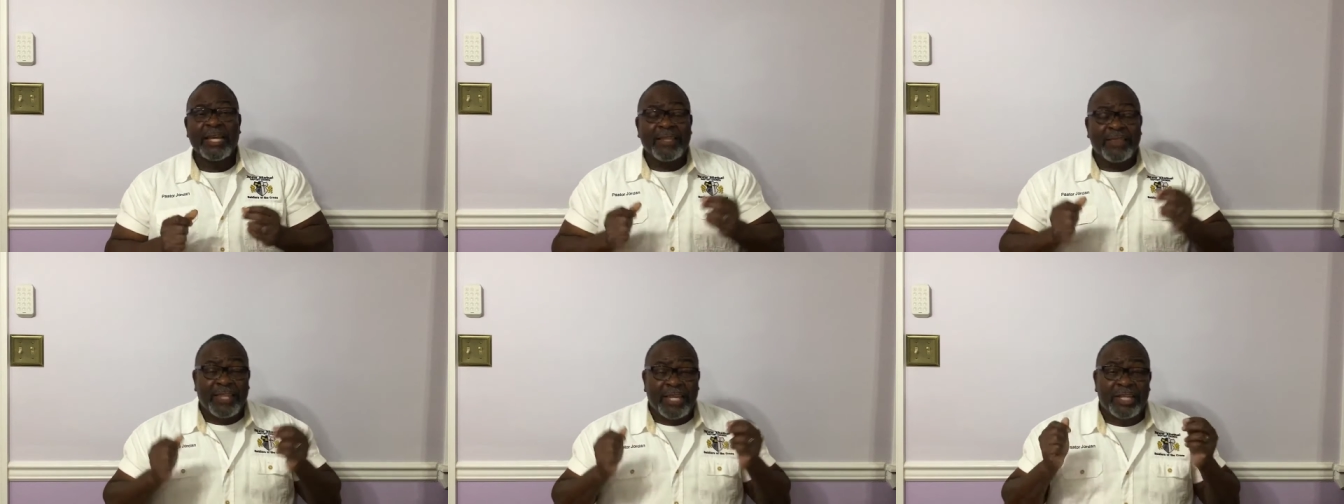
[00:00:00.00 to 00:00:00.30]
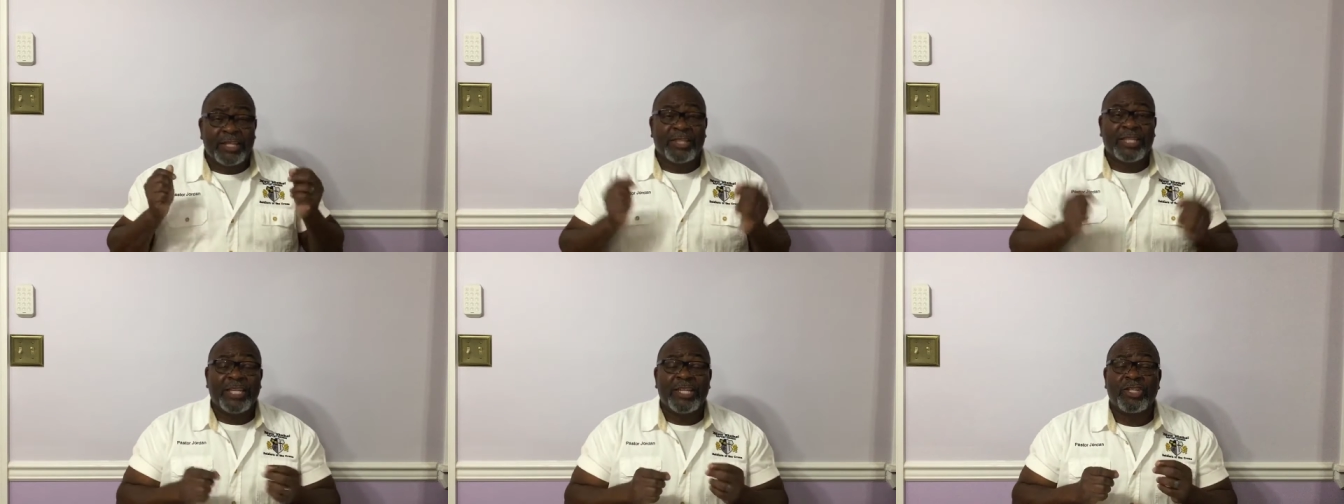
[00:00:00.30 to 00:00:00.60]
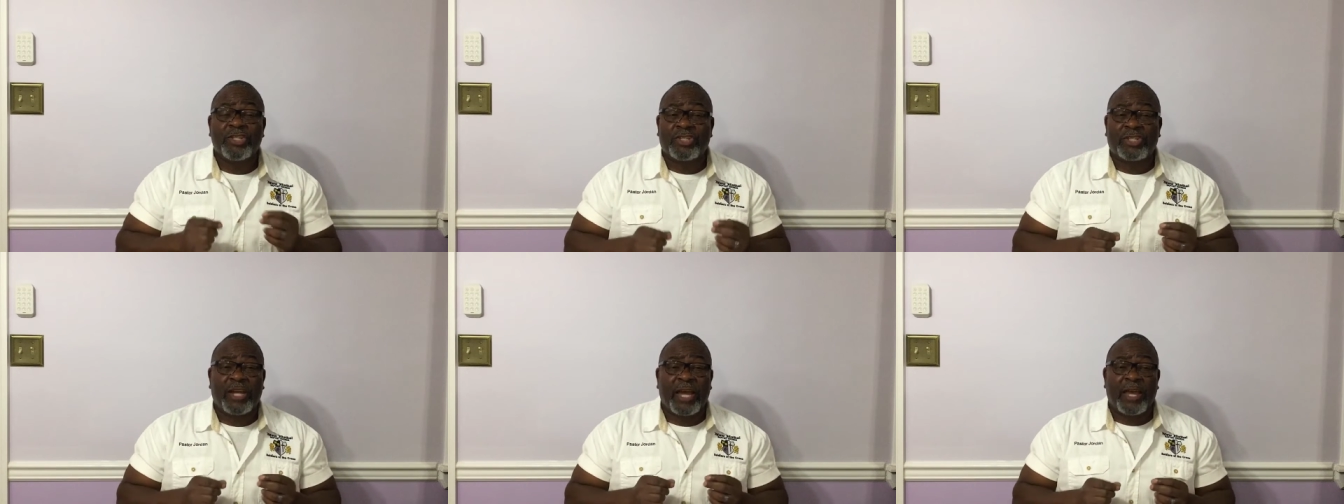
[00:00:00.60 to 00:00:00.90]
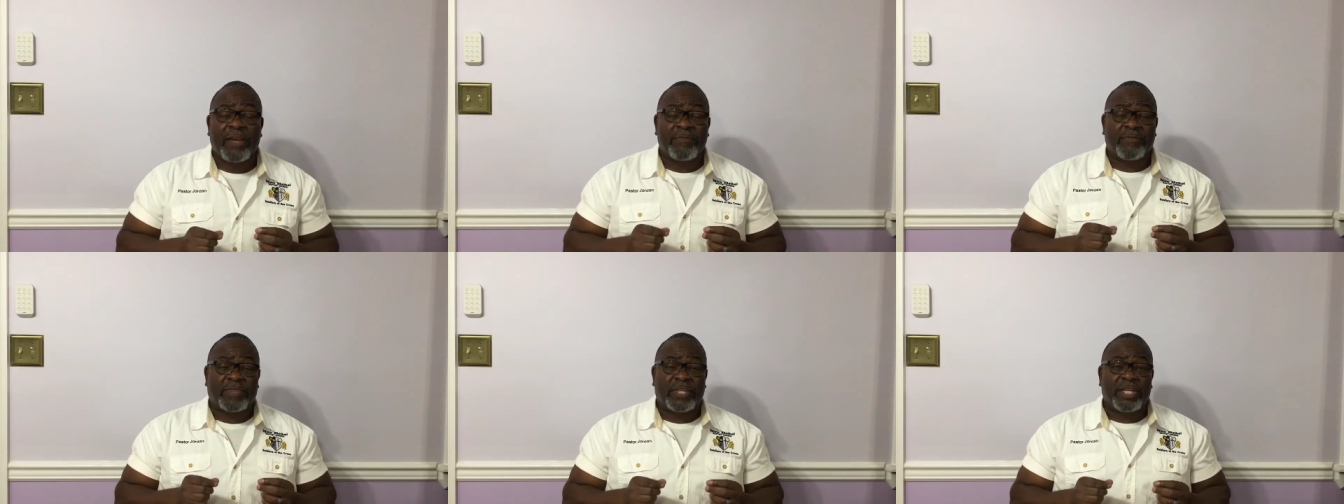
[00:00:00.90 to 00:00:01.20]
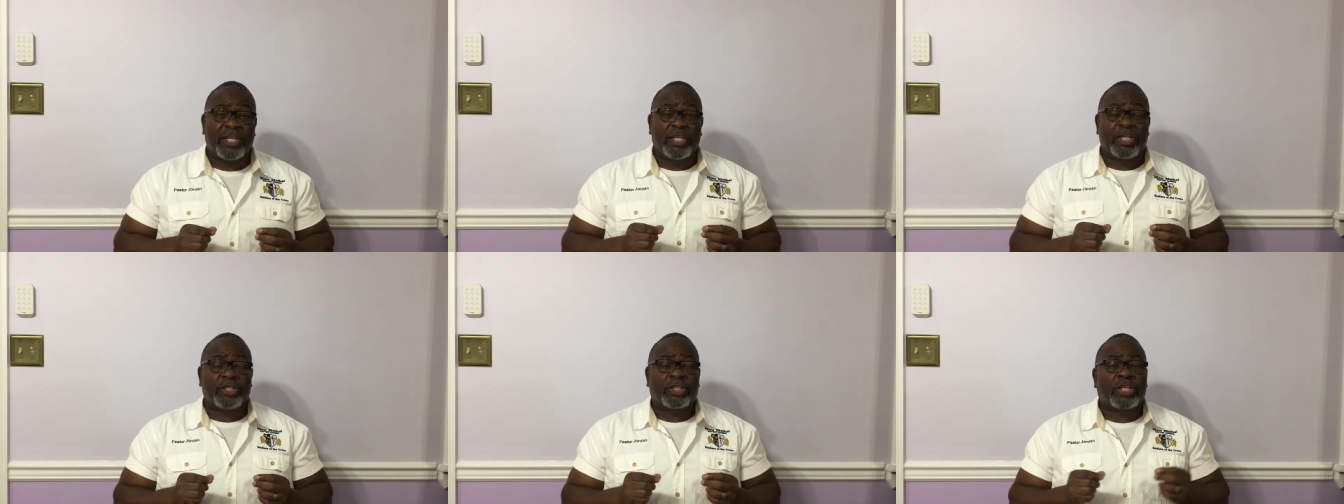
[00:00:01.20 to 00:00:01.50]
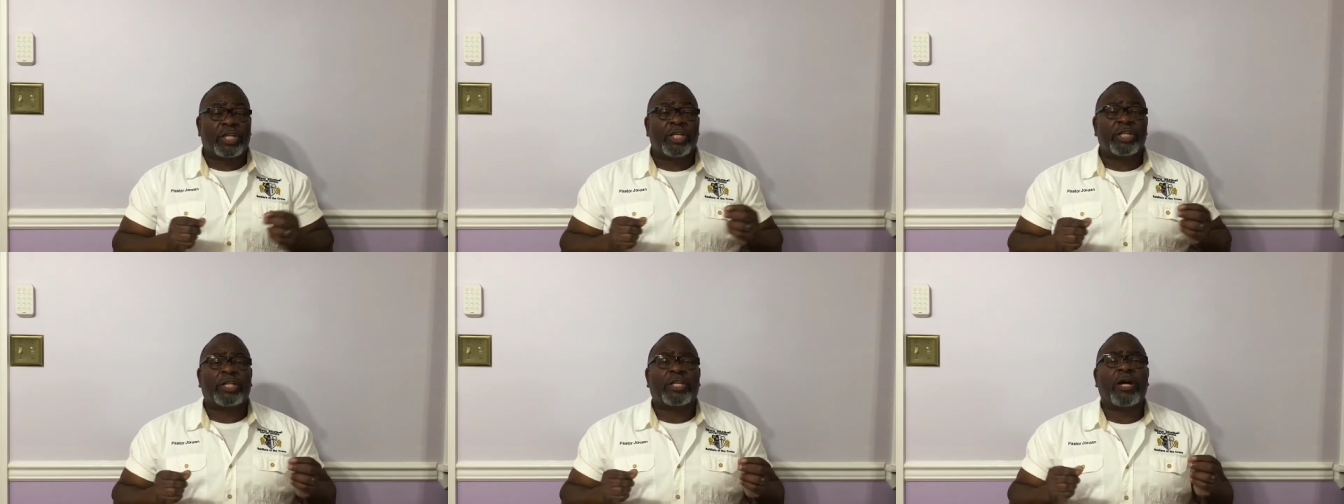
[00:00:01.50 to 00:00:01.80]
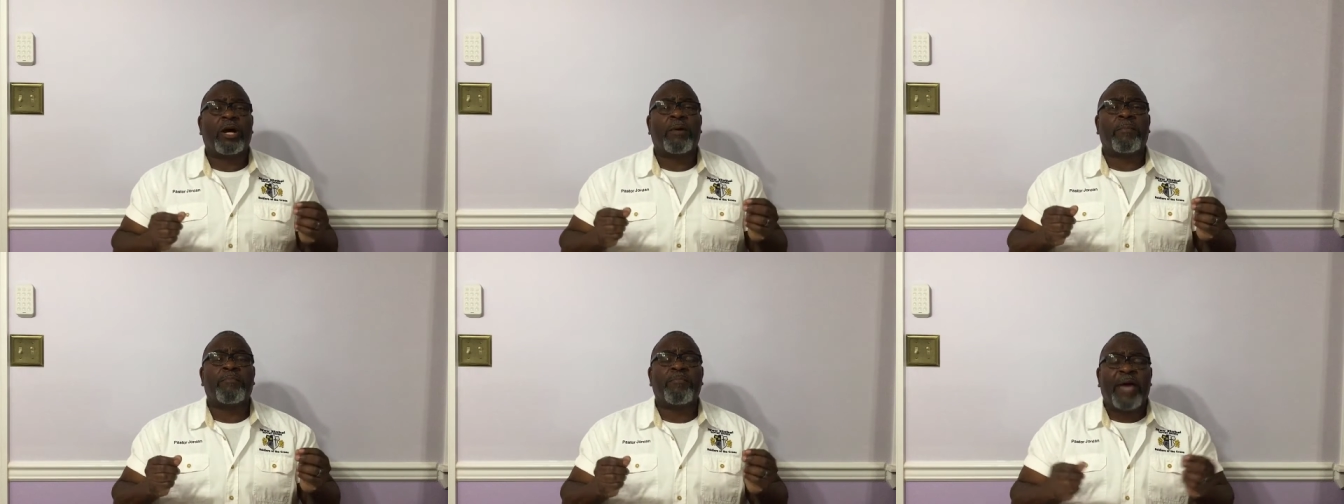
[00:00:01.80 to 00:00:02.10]
then these same things can
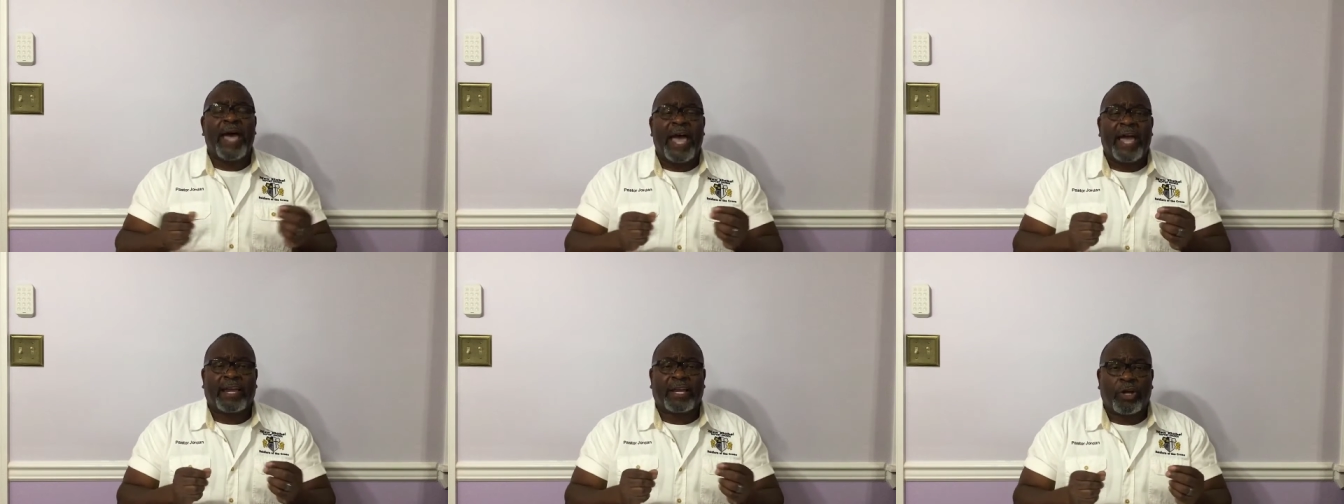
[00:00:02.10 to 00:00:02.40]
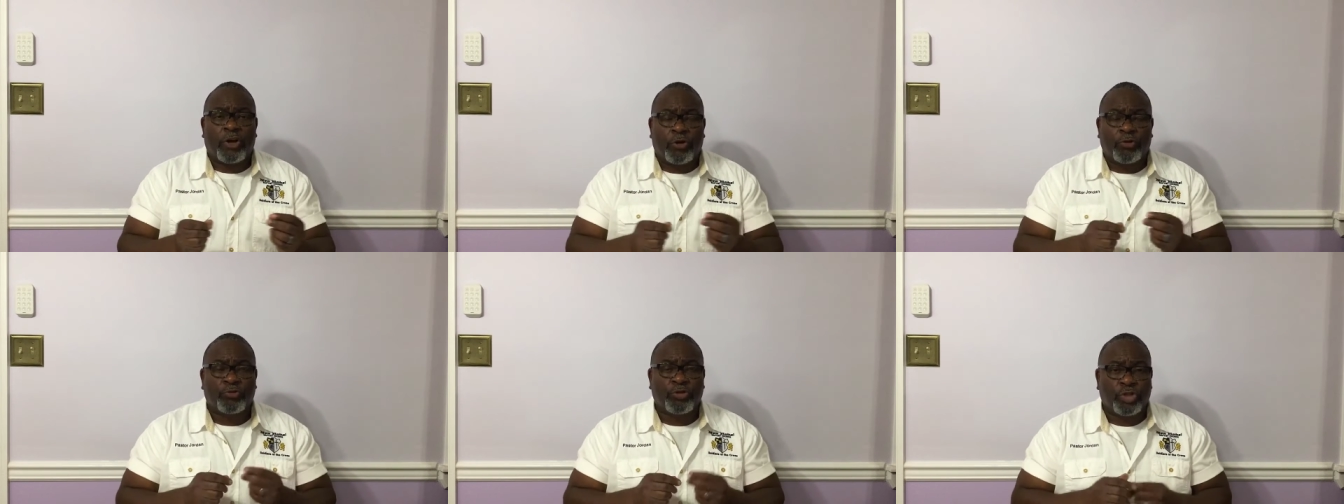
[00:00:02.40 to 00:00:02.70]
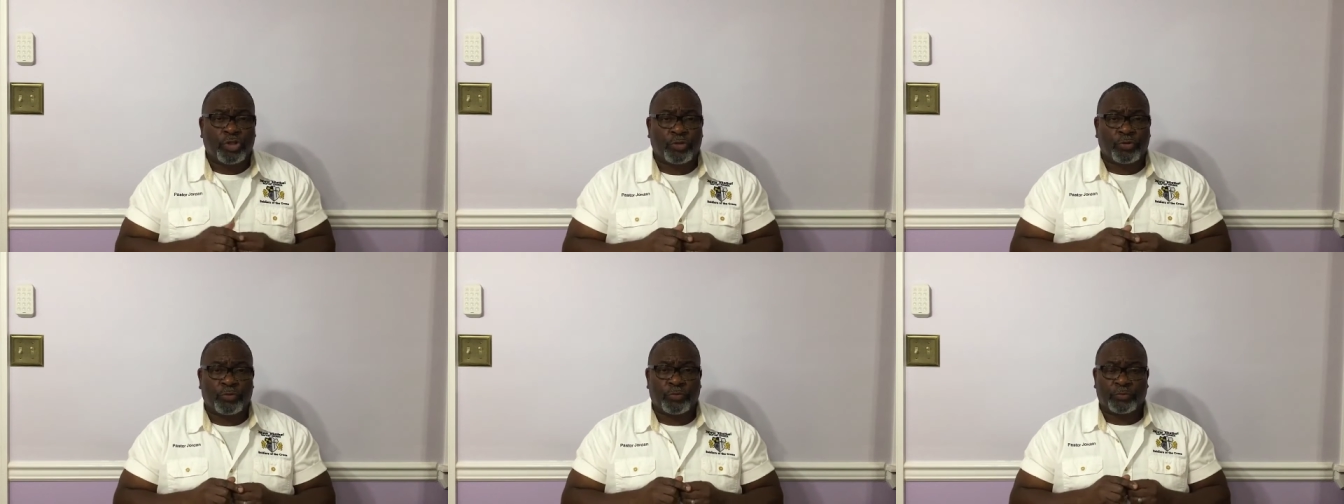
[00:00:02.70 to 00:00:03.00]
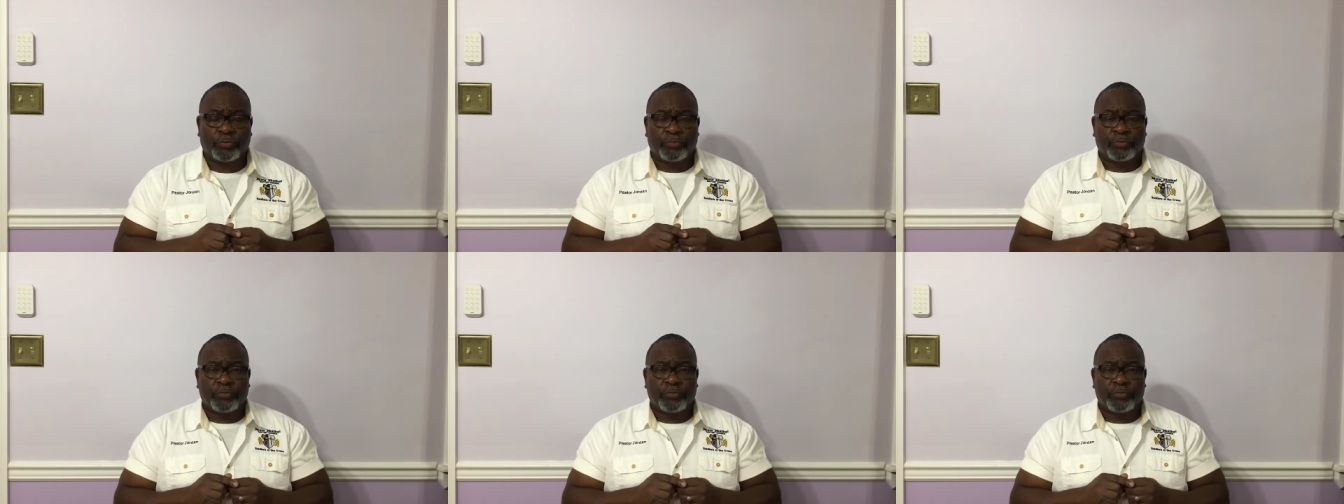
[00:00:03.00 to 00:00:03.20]
come back on you.